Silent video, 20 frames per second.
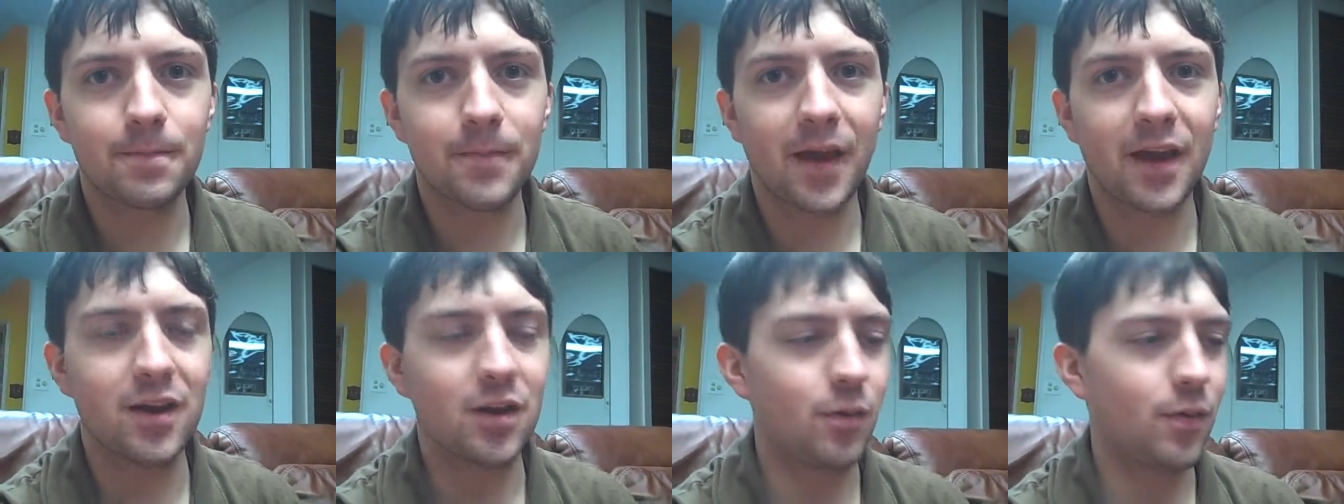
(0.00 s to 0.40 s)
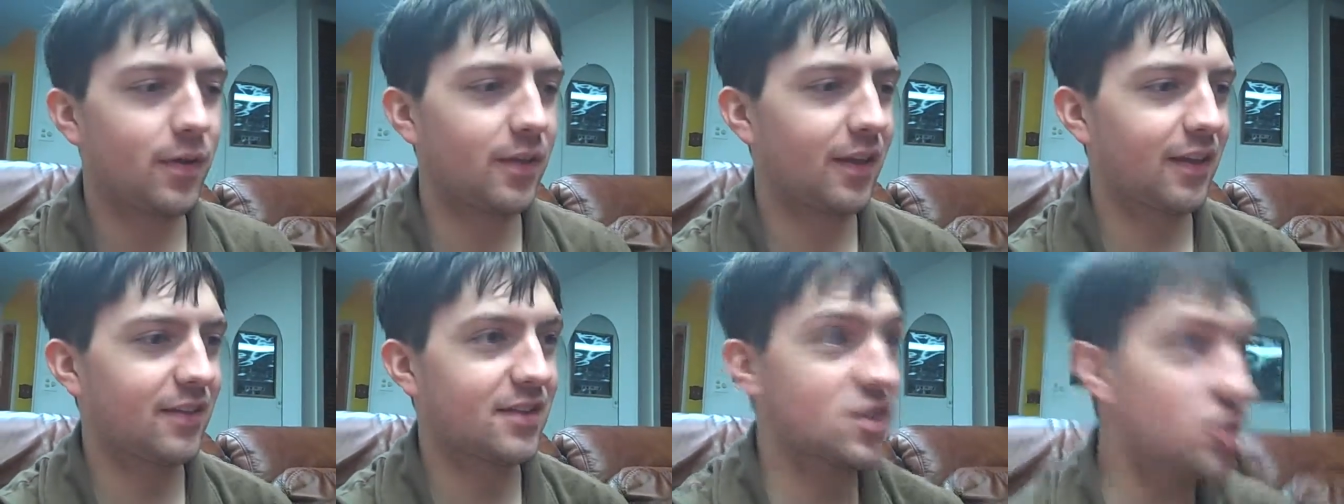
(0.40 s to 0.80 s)
I don't want,
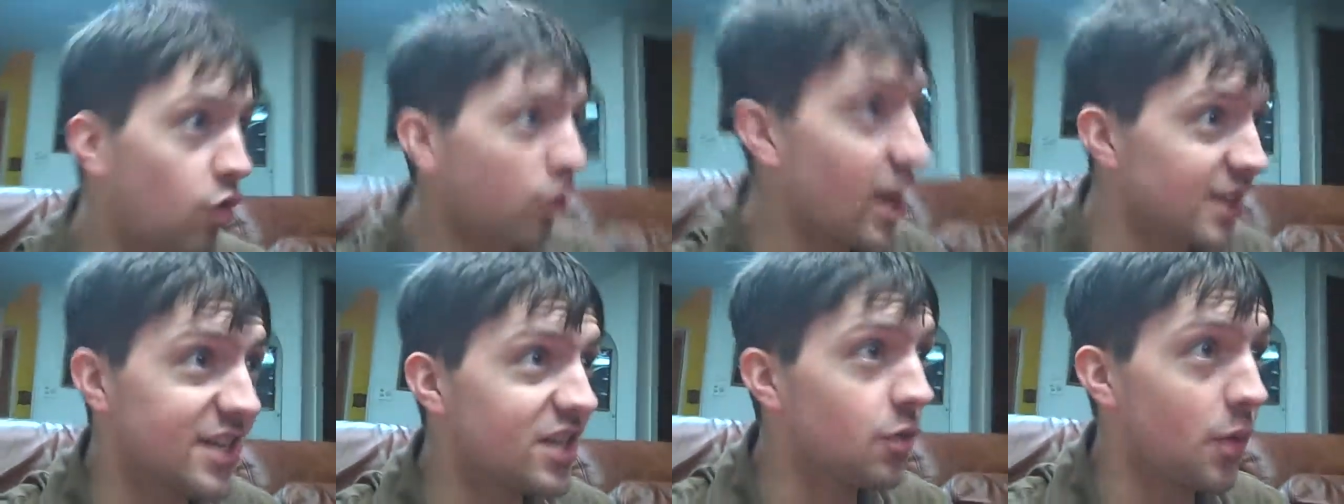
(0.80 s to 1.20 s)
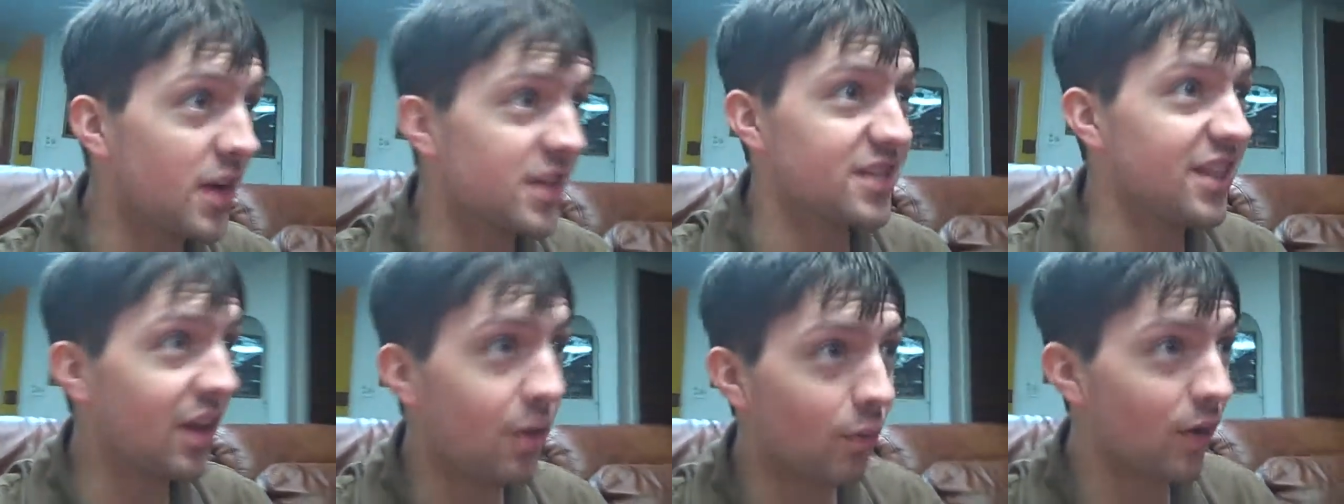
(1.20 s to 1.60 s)
like, this crazy
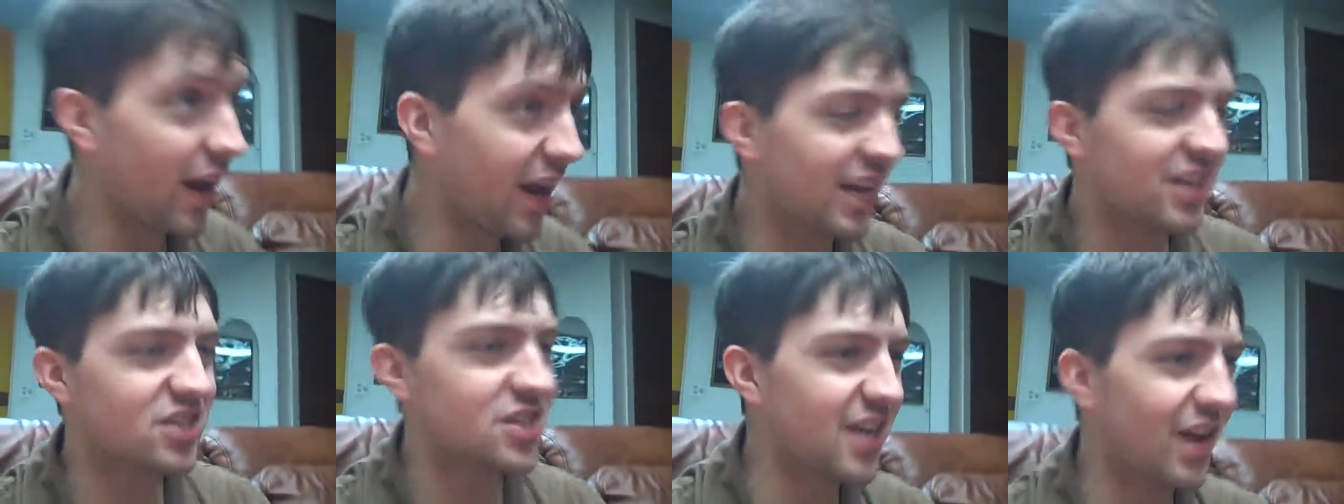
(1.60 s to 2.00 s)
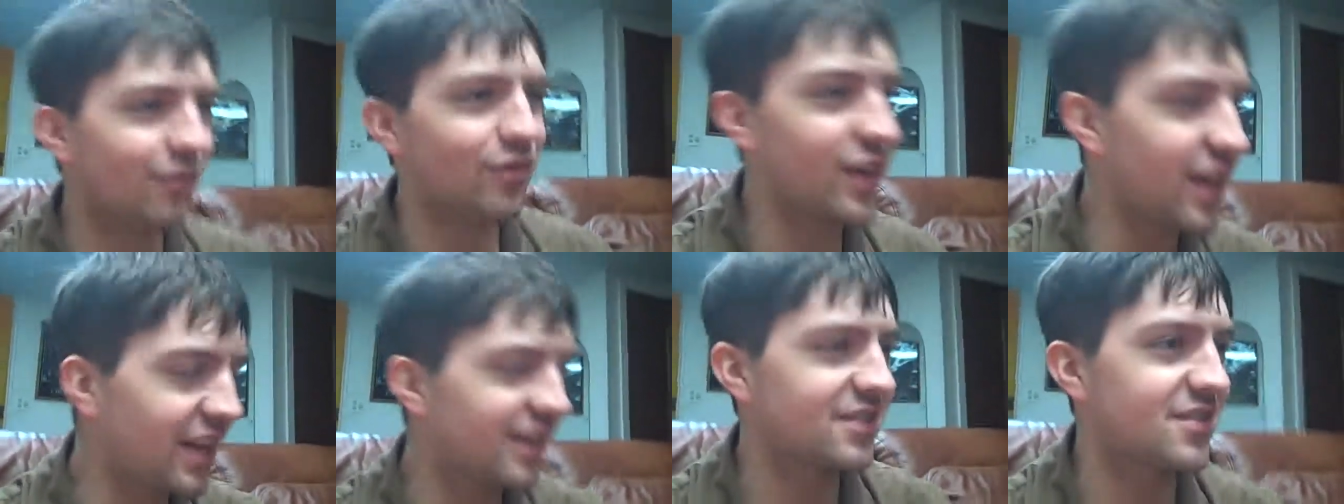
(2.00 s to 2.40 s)
Twitch thing where each and
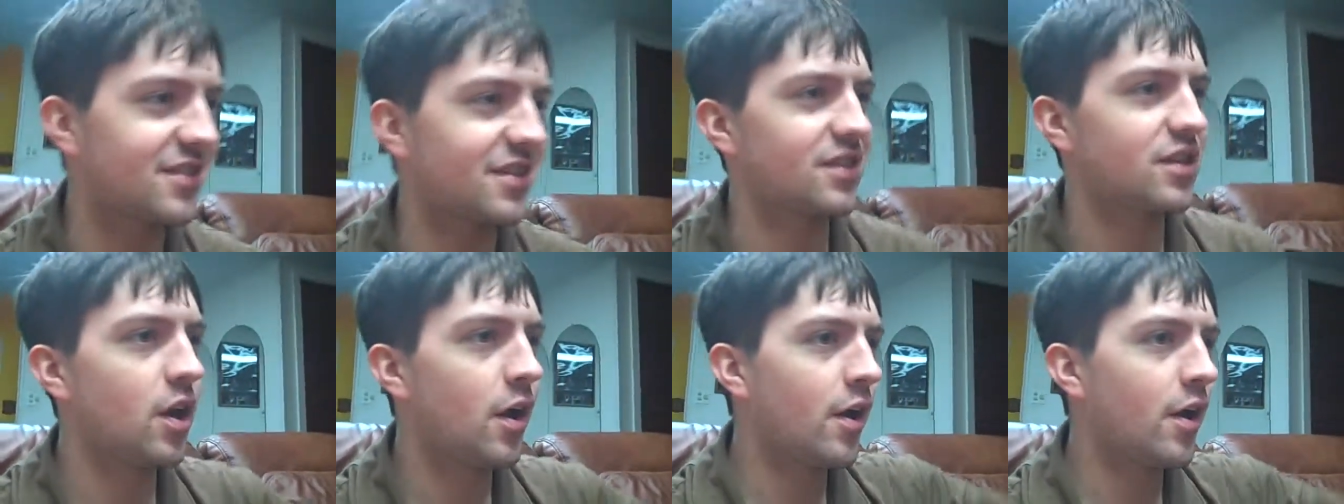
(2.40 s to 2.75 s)
every instant